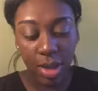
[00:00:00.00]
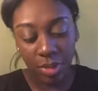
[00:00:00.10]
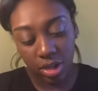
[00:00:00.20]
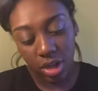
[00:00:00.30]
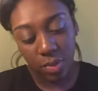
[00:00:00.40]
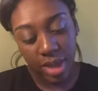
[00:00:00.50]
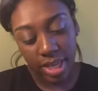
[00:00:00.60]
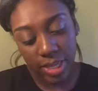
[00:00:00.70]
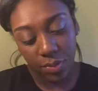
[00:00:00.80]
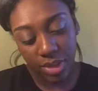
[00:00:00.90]
I'm gonna go
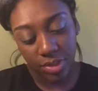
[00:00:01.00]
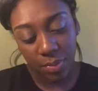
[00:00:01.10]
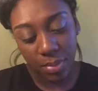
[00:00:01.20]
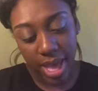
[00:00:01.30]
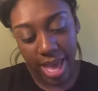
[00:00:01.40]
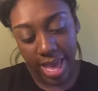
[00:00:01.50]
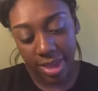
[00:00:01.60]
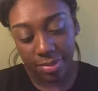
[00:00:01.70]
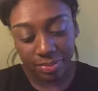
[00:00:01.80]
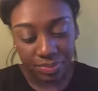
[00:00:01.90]
back with my